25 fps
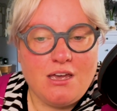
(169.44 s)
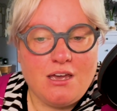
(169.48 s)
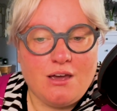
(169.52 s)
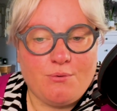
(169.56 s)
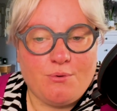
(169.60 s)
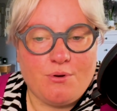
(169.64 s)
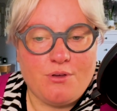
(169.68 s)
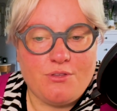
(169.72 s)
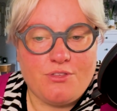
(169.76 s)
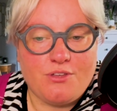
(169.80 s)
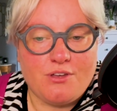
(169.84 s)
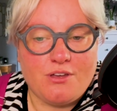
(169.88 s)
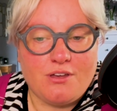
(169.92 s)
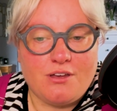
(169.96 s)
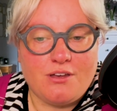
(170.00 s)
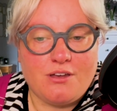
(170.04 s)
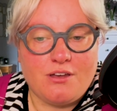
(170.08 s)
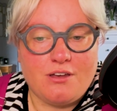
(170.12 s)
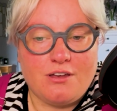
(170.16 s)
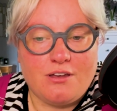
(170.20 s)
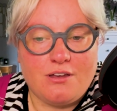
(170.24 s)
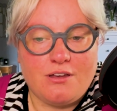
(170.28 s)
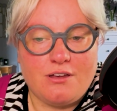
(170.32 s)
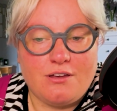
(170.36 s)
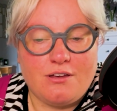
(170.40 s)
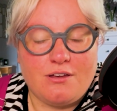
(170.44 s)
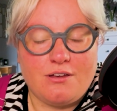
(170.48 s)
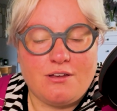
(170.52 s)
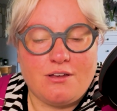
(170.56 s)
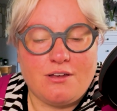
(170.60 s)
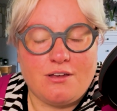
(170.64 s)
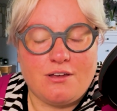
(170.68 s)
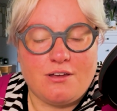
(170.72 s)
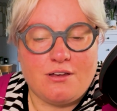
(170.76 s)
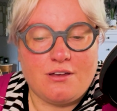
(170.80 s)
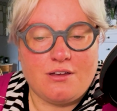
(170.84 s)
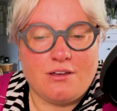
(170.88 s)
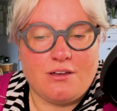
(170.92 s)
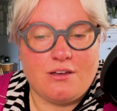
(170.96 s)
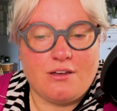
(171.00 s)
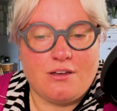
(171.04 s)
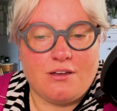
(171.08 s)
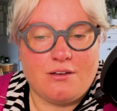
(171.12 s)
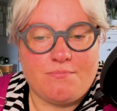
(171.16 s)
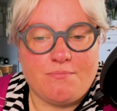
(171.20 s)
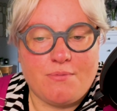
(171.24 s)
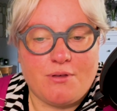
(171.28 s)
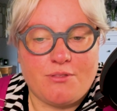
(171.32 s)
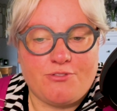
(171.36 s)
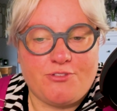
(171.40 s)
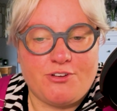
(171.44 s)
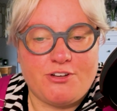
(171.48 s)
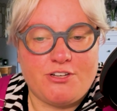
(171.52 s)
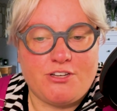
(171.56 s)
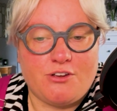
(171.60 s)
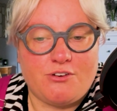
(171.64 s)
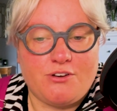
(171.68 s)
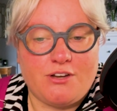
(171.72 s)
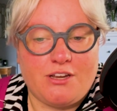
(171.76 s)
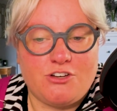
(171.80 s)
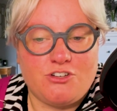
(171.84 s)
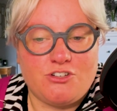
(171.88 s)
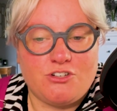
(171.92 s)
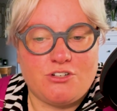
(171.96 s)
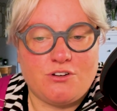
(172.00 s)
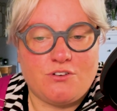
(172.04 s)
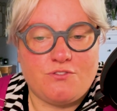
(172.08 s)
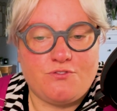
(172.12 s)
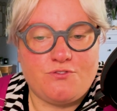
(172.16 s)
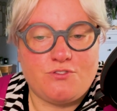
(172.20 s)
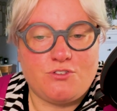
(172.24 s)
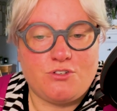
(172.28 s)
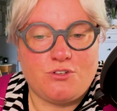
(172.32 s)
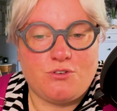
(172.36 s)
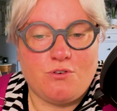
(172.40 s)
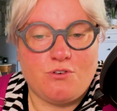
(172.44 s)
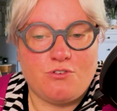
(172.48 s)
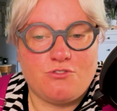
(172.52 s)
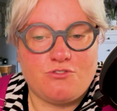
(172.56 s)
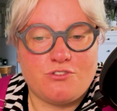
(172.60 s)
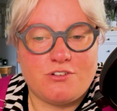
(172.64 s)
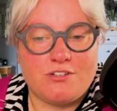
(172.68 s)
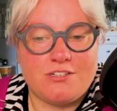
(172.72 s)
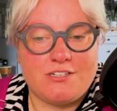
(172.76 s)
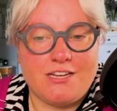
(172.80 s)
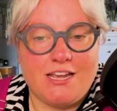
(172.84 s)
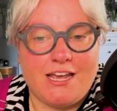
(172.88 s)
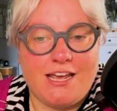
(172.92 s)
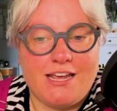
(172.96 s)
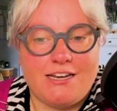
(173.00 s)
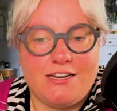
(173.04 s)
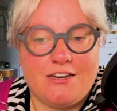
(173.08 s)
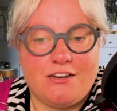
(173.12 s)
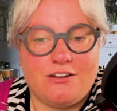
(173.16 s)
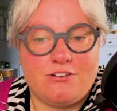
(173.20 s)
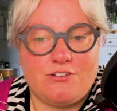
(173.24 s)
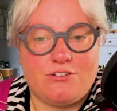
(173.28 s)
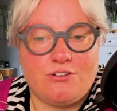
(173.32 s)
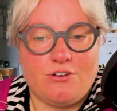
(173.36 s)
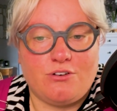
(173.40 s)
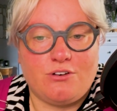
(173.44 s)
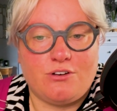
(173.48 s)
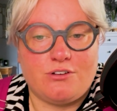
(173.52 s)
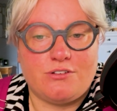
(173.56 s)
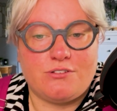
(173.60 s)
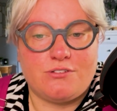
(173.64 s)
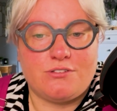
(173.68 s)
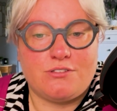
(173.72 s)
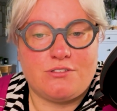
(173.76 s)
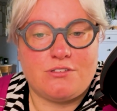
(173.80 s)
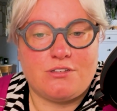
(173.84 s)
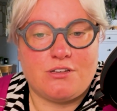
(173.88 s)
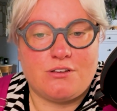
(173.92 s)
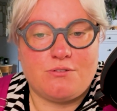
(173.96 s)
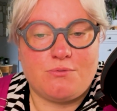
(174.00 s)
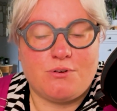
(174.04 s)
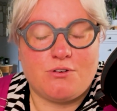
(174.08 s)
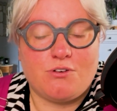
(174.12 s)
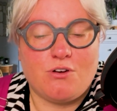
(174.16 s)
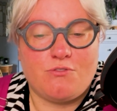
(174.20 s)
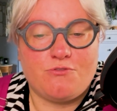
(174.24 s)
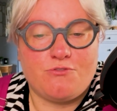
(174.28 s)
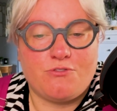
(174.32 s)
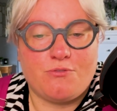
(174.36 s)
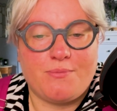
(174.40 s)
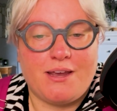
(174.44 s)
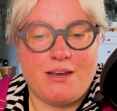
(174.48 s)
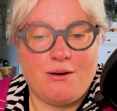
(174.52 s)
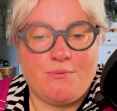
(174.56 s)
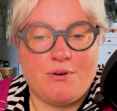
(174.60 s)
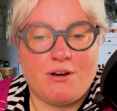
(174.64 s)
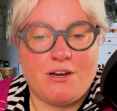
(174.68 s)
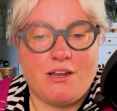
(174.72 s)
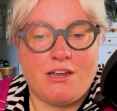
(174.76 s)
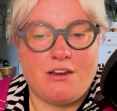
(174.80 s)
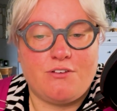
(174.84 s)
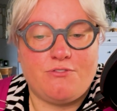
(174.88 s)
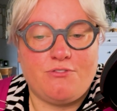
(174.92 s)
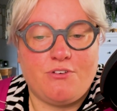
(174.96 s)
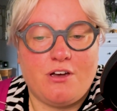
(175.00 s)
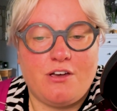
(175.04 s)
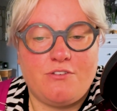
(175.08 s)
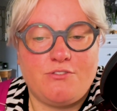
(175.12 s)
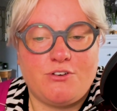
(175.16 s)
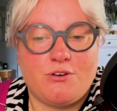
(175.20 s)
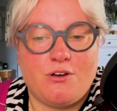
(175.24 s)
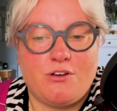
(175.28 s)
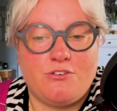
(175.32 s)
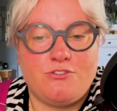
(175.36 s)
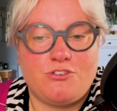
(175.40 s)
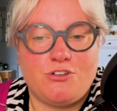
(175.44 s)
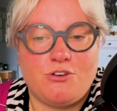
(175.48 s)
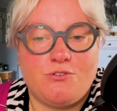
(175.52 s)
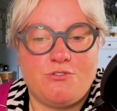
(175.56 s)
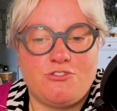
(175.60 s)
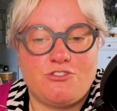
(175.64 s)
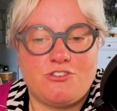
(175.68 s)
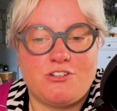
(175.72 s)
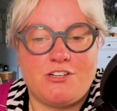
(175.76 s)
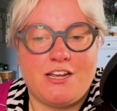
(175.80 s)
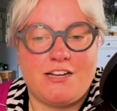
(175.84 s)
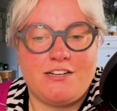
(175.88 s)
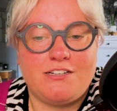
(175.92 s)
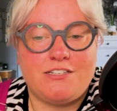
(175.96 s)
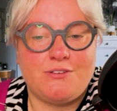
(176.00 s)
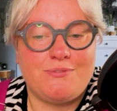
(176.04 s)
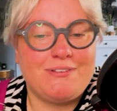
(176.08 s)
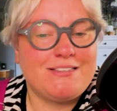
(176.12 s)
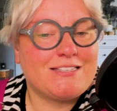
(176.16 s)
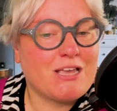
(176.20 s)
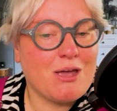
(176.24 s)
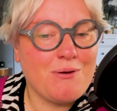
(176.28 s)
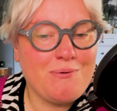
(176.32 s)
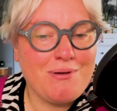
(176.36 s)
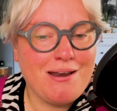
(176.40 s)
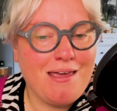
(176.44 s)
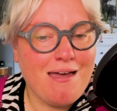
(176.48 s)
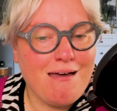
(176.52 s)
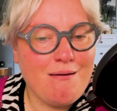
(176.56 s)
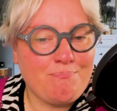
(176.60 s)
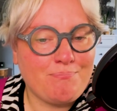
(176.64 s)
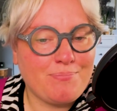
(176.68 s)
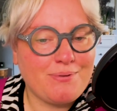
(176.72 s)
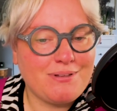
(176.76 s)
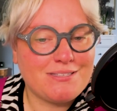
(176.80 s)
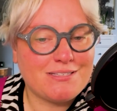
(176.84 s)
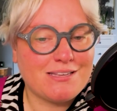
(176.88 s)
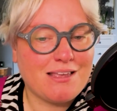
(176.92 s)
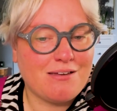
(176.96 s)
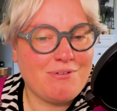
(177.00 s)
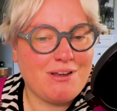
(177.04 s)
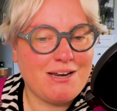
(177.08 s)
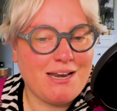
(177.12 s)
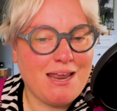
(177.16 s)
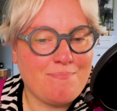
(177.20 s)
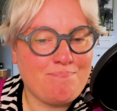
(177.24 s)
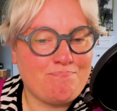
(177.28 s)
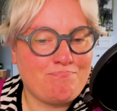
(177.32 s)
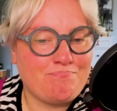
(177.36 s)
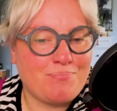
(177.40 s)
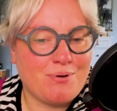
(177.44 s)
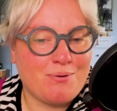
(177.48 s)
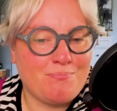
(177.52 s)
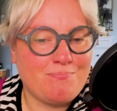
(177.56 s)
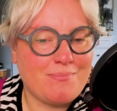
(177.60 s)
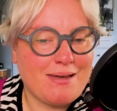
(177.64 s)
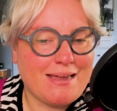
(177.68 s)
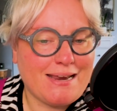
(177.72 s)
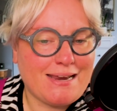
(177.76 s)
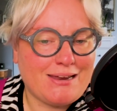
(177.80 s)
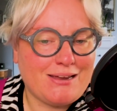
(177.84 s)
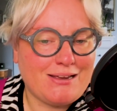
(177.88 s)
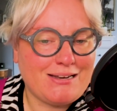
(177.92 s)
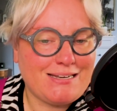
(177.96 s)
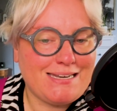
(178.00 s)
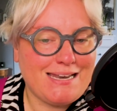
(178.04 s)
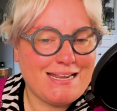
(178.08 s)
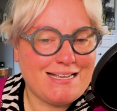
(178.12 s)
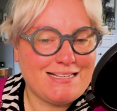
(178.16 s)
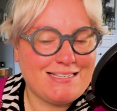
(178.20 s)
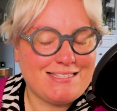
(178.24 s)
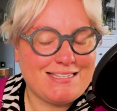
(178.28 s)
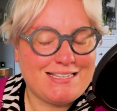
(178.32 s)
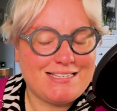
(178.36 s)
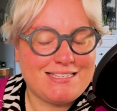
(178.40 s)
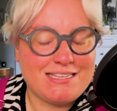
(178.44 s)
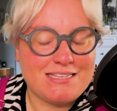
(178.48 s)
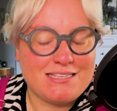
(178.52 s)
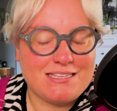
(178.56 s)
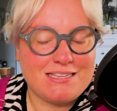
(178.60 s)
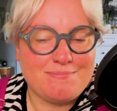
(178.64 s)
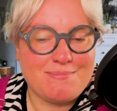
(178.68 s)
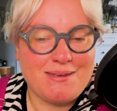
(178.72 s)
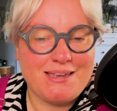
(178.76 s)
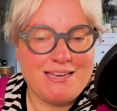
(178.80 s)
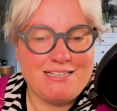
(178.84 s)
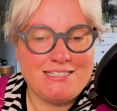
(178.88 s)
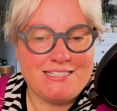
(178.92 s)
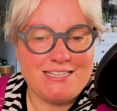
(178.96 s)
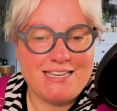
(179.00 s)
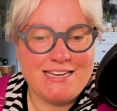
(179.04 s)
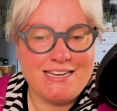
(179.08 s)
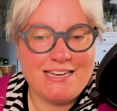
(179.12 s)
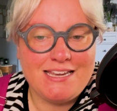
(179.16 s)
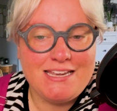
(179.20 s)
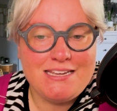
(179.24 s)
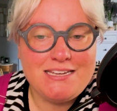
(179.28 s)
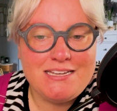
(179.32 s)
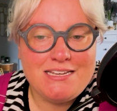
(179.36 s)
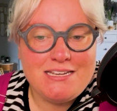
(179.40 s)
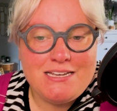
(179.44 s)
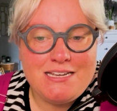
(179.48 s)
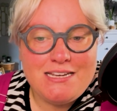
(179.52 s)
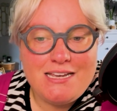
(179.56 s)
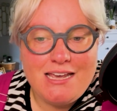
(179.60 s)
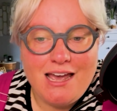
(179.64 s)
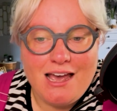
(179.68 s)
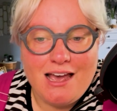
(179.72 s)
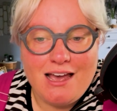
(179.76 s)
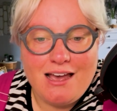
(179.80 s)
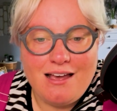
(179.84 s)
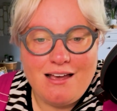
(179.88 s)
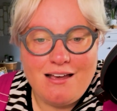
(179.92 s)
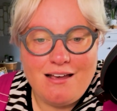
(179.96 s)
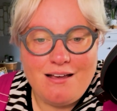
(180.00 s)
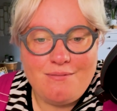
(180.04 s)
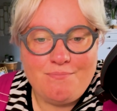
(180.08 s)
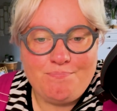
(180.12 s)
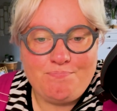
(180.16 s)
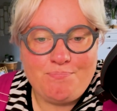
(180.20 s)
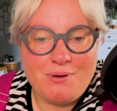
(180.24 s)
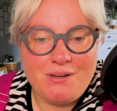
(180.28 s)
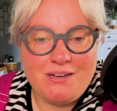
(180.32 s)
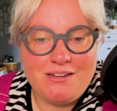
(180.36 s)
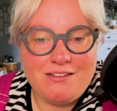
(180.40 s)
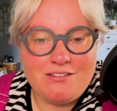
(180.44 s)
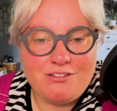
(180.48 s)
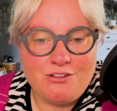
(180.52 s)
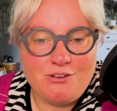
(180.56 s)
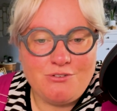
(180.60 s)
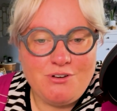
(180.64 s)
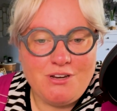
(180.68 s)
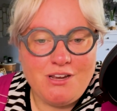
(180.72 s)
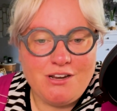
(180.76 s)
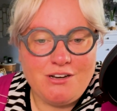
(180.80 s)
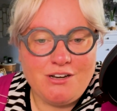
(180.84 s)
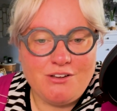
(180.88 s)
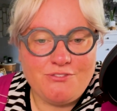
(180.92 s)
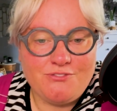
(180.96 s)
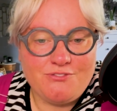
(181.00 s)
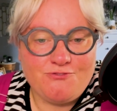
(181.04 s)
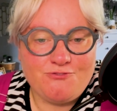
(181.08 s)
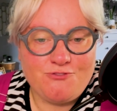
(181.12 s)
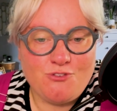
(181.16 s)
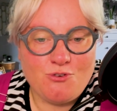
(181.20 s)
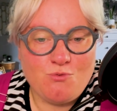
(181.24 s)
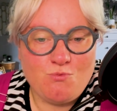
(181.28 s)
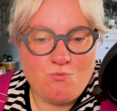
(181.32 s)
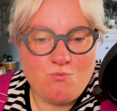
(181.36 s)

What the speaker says: with a monthly donation of $210. So we've gone from 185 to 210. So it's going up. It's going up. Oh my goodness. This is amazing. But it's only enough for